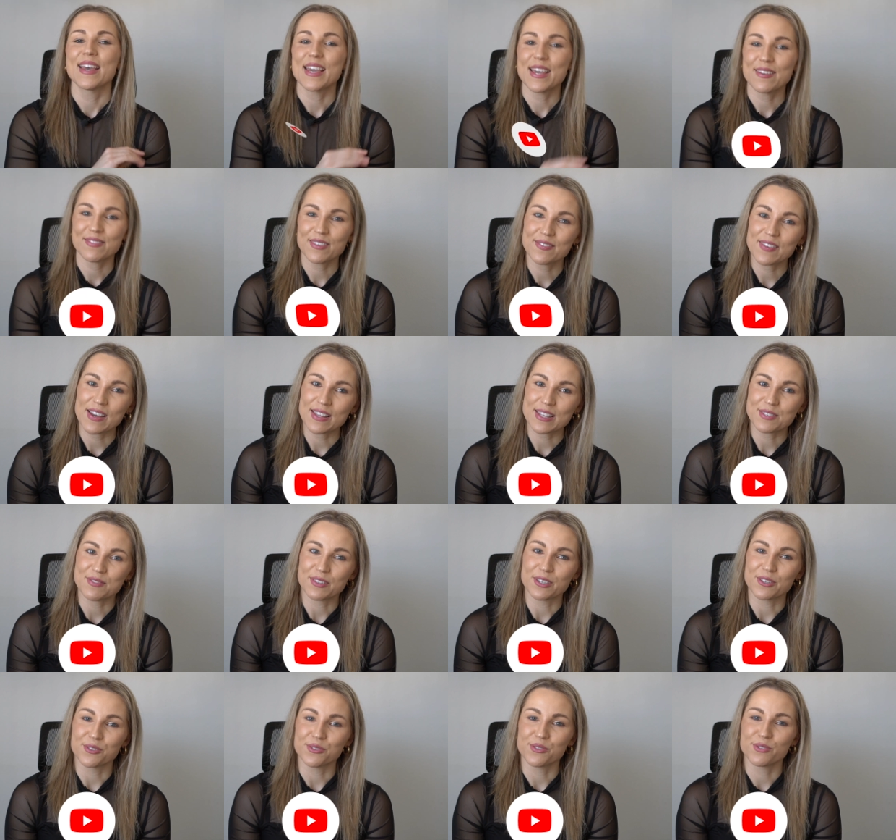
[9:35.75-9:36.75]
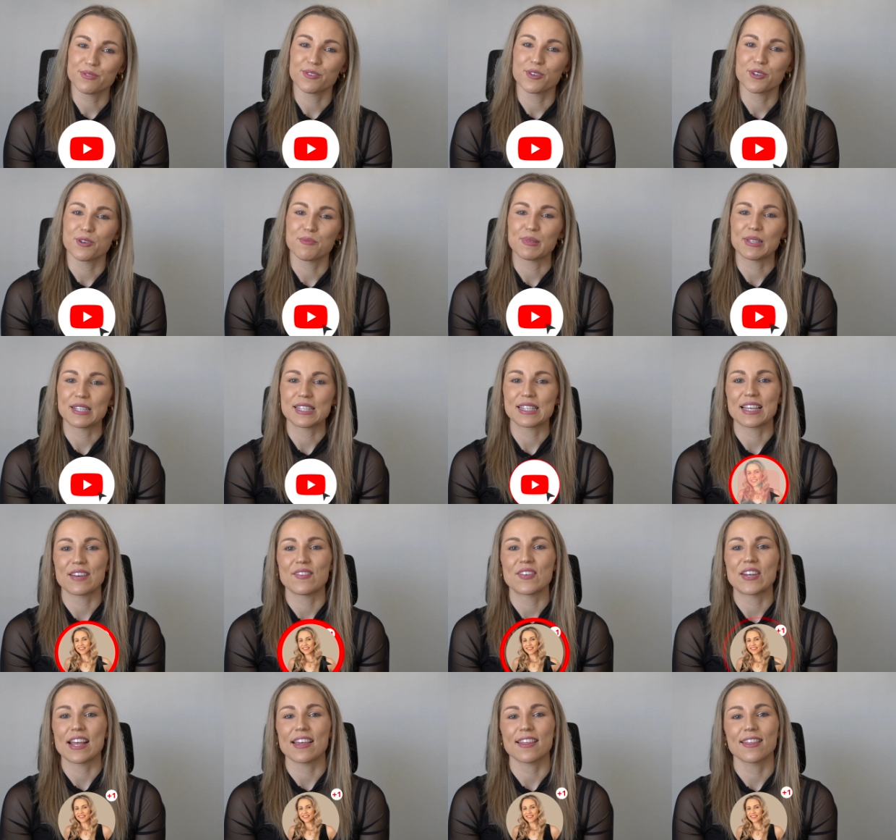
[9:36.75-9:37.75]
If you found this video useful, please
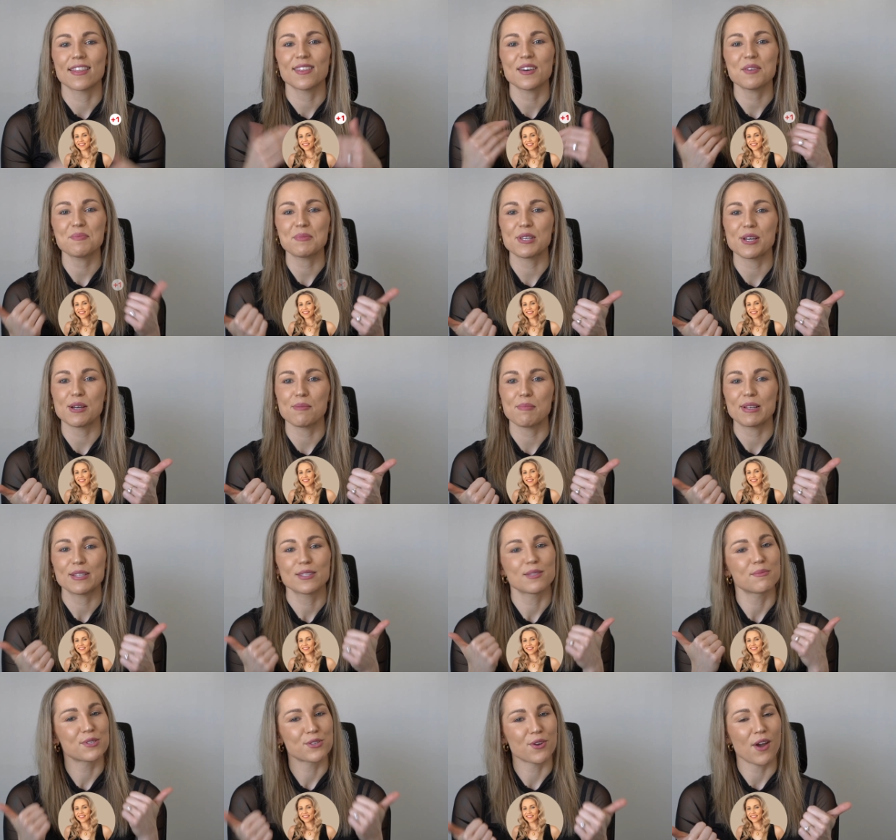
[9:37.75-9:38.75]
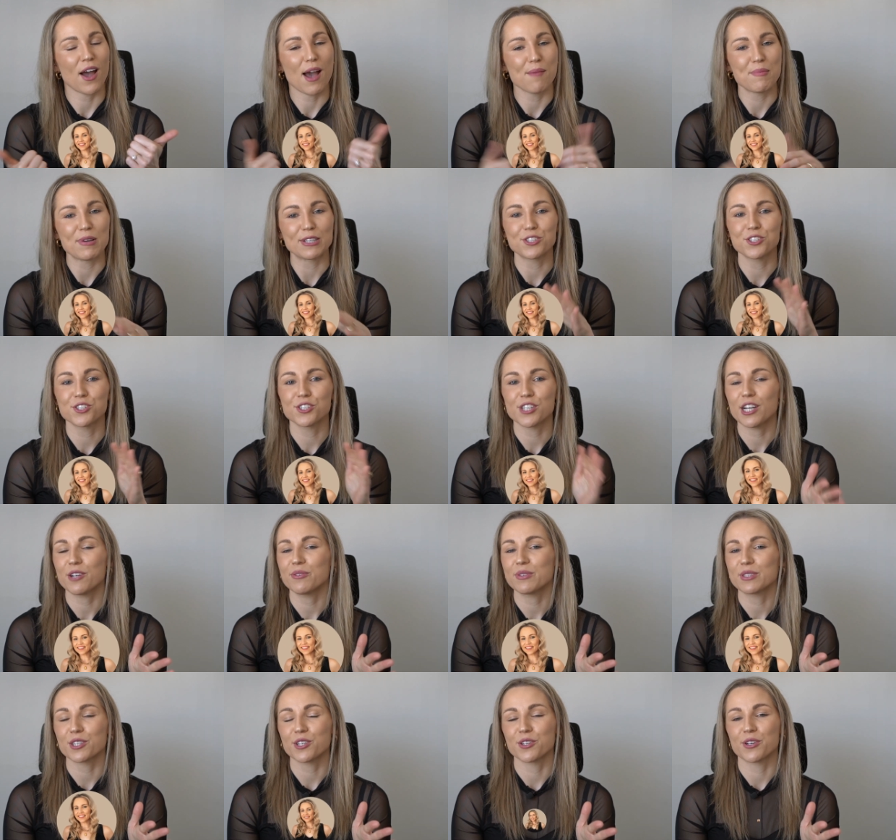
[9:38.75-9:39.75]
give it a thumbs up, subscribe, and share
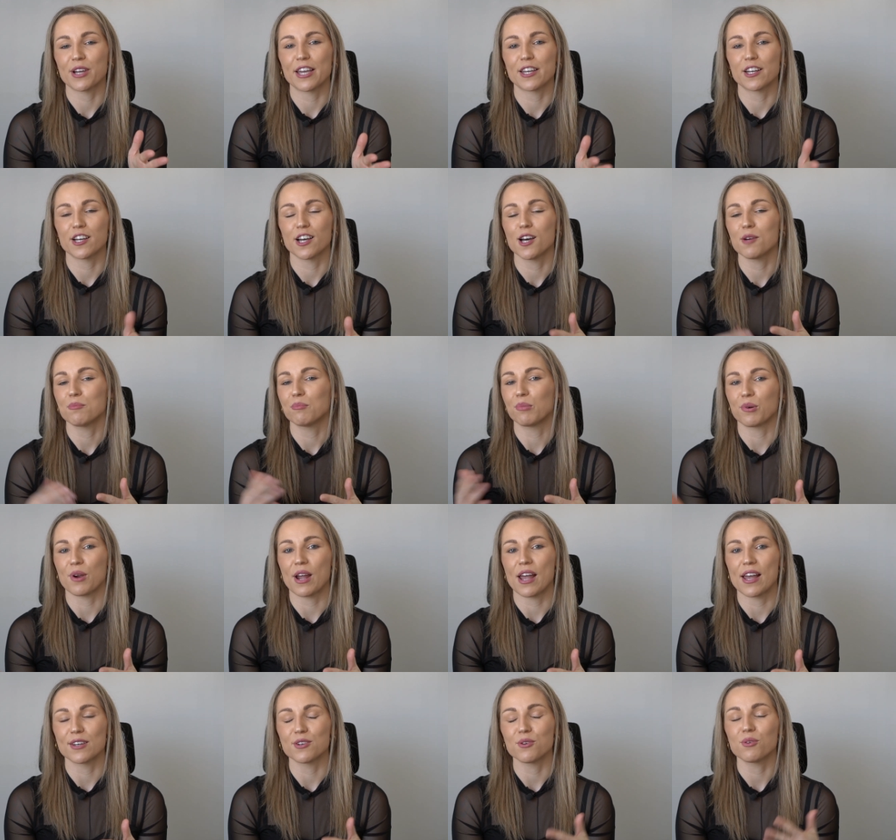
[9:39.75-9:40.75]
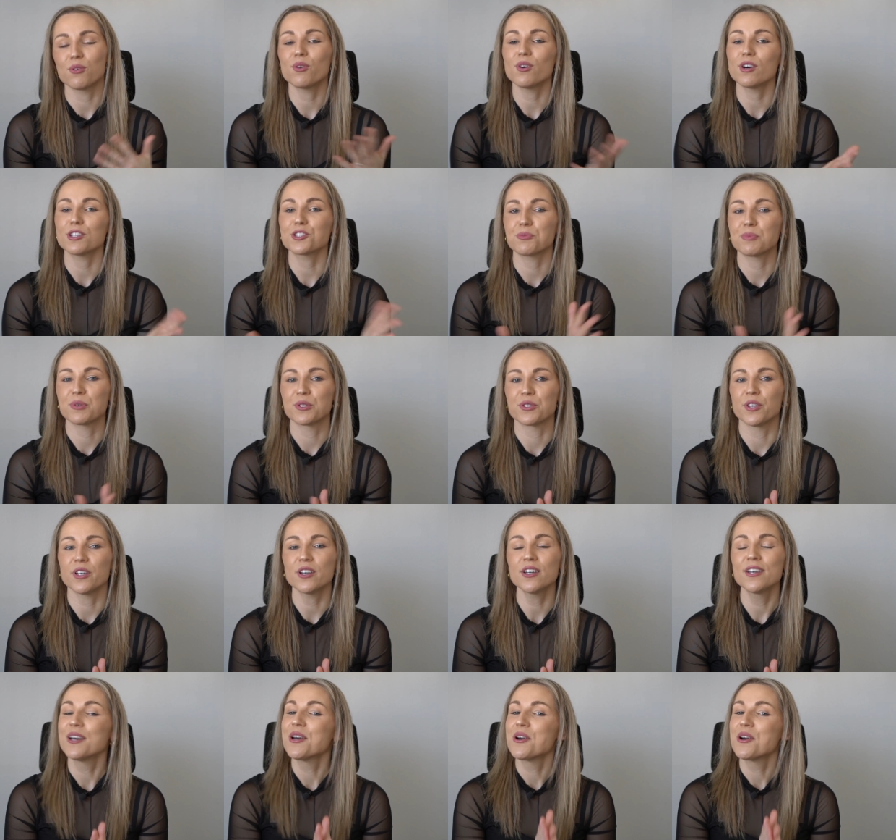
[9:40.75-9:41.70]
it with a creator, brand, or entrepreneur